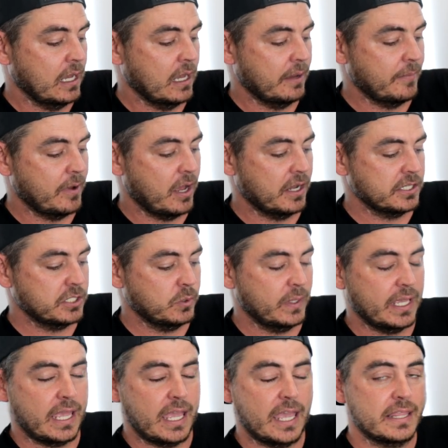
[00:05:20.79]

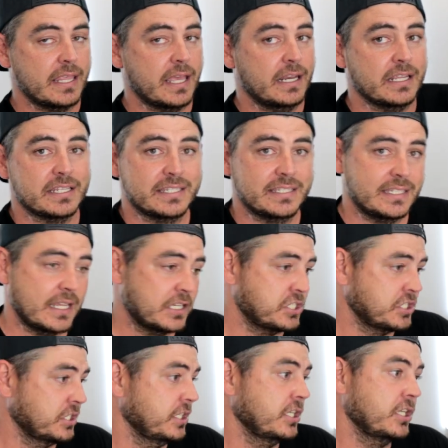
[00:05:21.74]
onto it and then
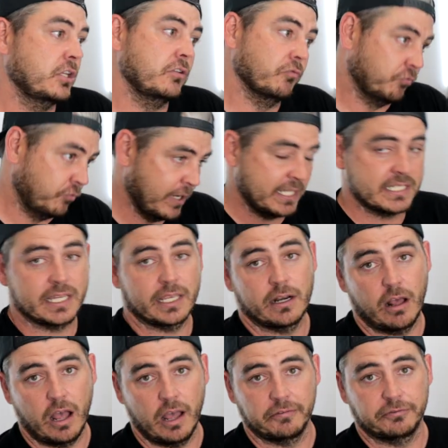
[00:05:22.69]
essentially rinse
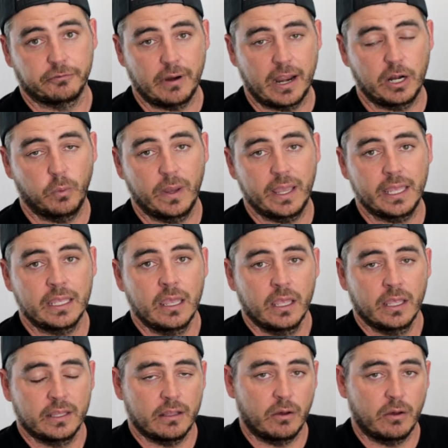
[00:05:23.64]
it off right away.